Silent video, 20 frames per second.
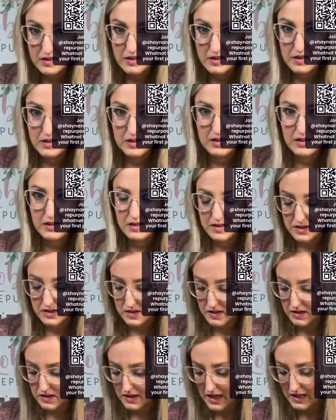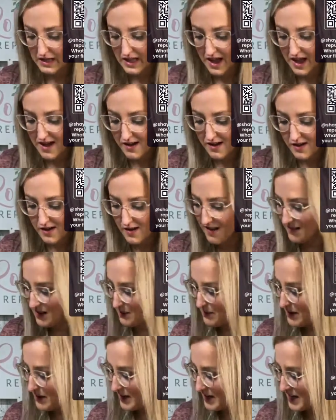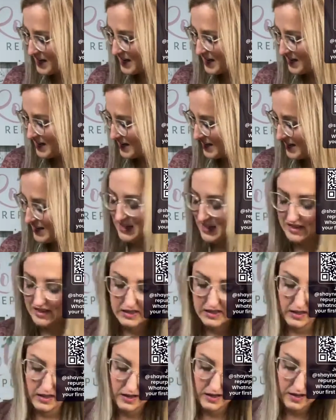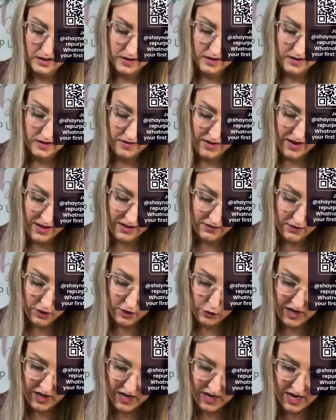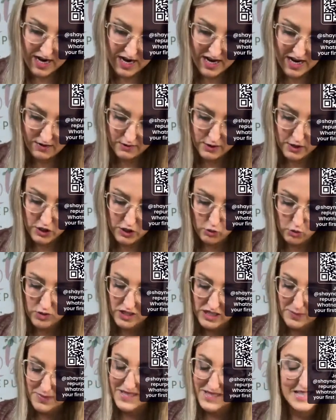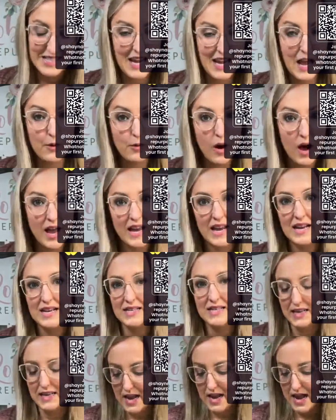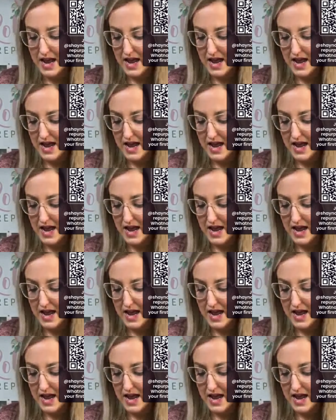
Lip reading: Hello, everybody. Thanks for joining in. We're just doing some DIYing today and